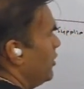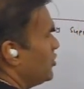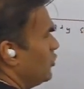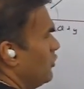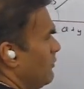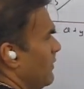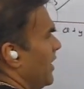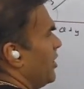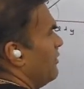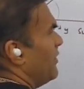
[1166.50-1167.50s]
also my
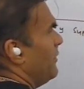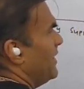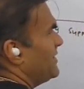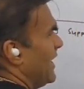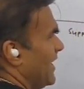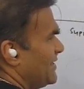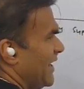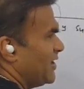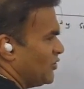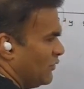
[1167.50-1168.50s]
curve remains
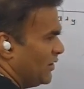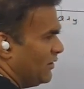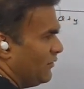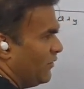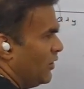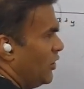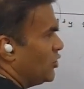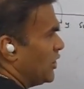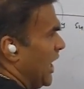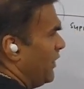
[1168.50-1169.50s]
SS1.
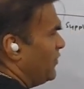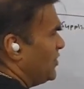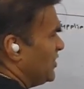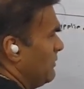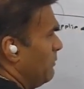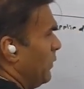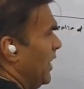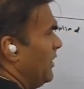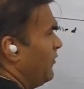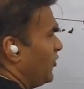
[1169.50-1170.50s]
So I have
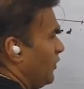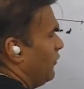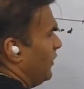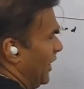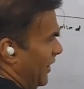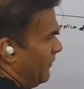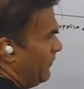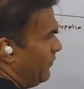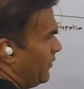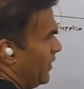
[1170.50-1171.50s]
simply shifted
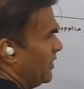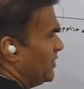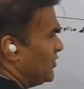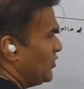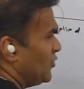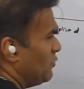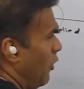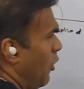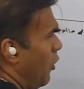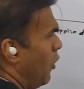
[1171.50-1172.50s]

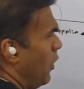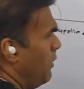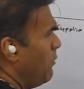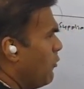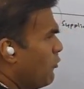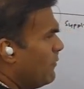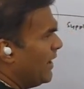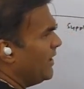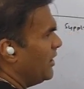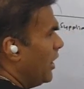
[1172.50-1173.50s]
small
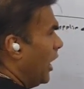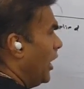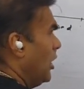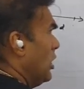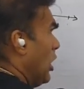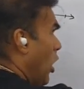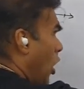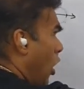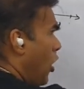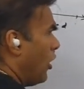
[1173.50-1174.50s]
movement
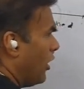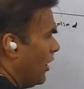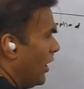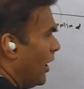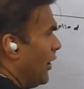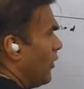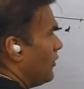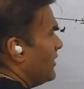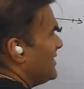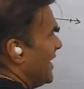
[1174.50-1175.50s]
along
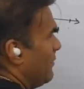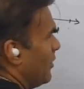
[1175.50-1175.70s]
the same